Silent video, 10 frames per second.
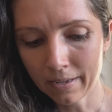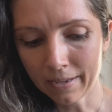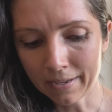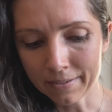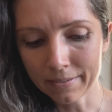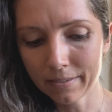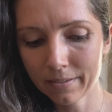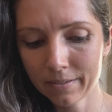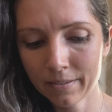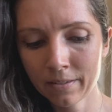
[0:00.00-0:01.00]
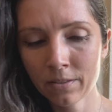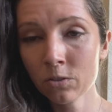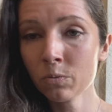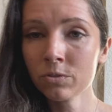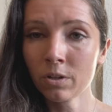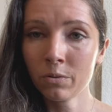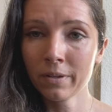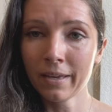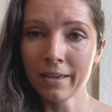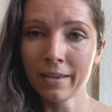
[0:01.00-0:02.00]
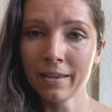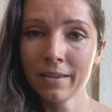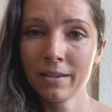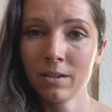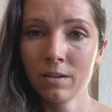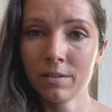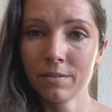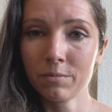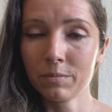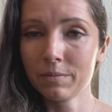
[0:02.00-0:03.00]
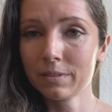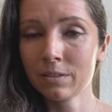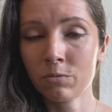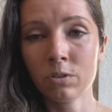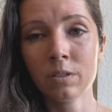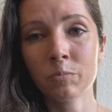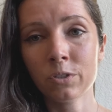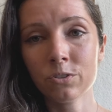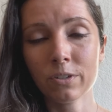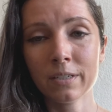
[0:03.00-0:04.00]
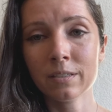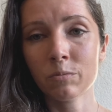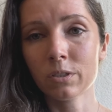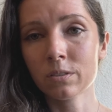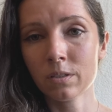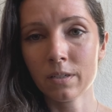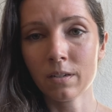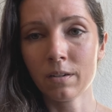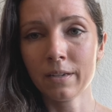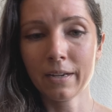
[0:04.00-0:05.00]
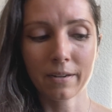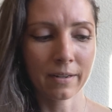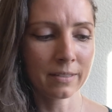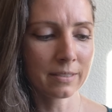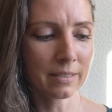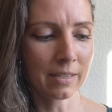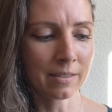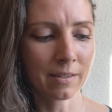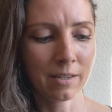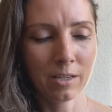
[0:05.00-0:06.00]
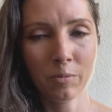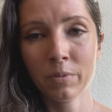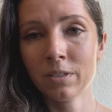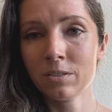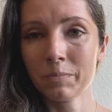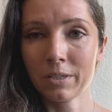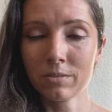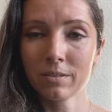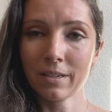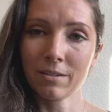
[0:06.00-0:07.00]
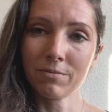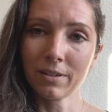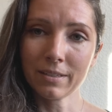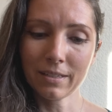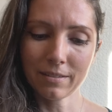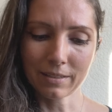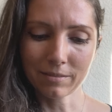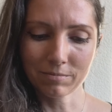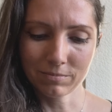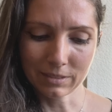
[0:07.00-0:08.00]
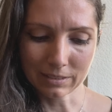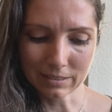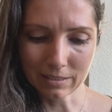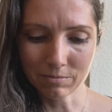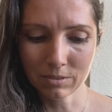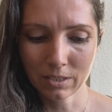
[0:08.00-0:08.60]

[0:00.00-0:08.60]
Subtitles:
And this one's okay. Like I said, really moisturizing, works good on hair and skin, but the smell's kind of funky, like I said,